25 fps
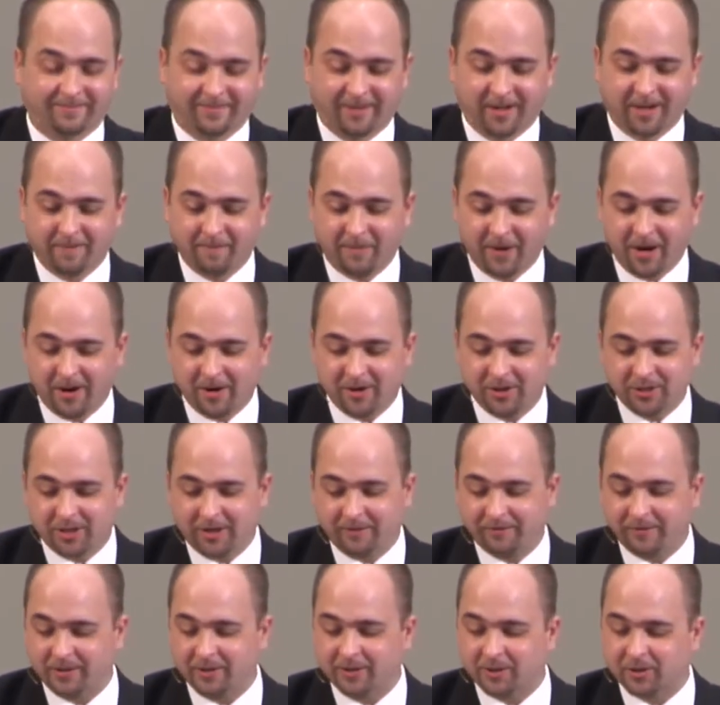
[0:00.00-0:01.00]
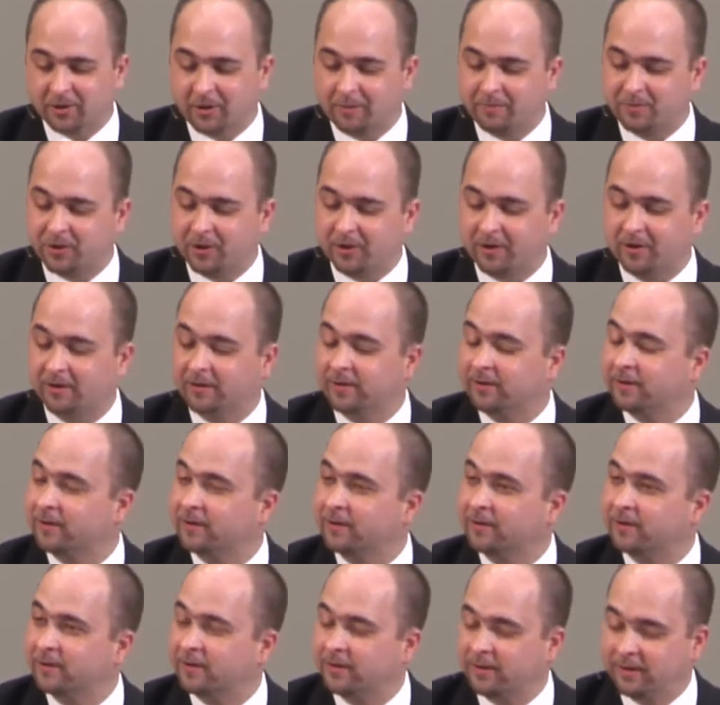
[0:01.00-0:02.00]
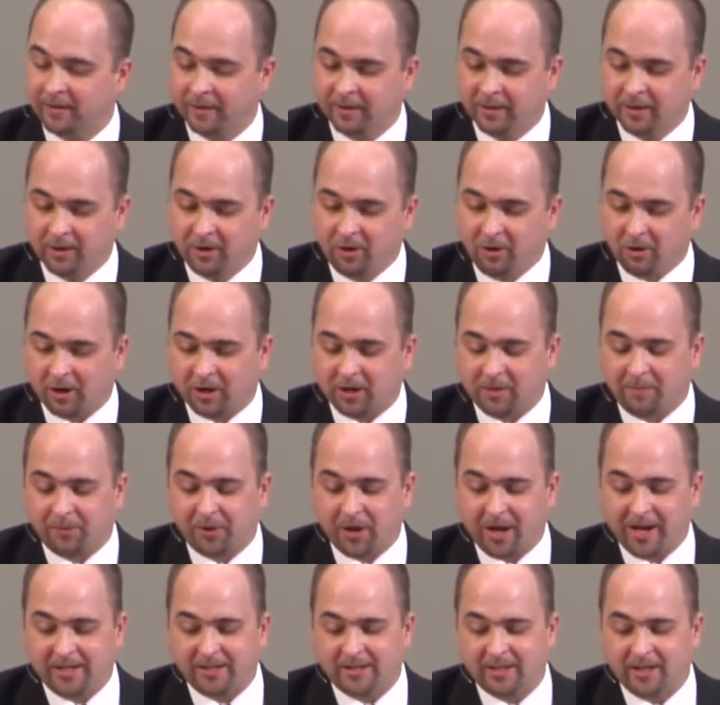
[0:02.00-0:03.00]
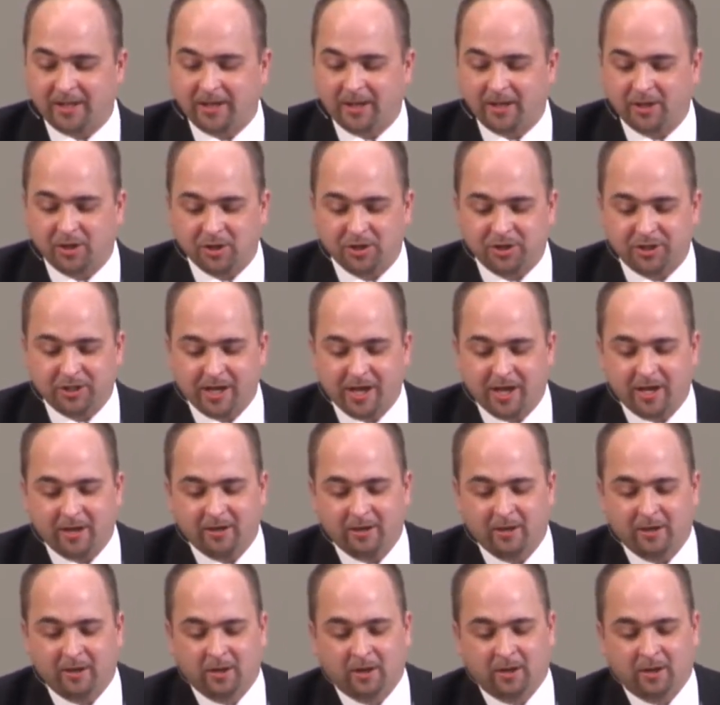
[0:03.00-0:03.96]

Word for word: Compare yourself to the scripture. You are complacent in your sin.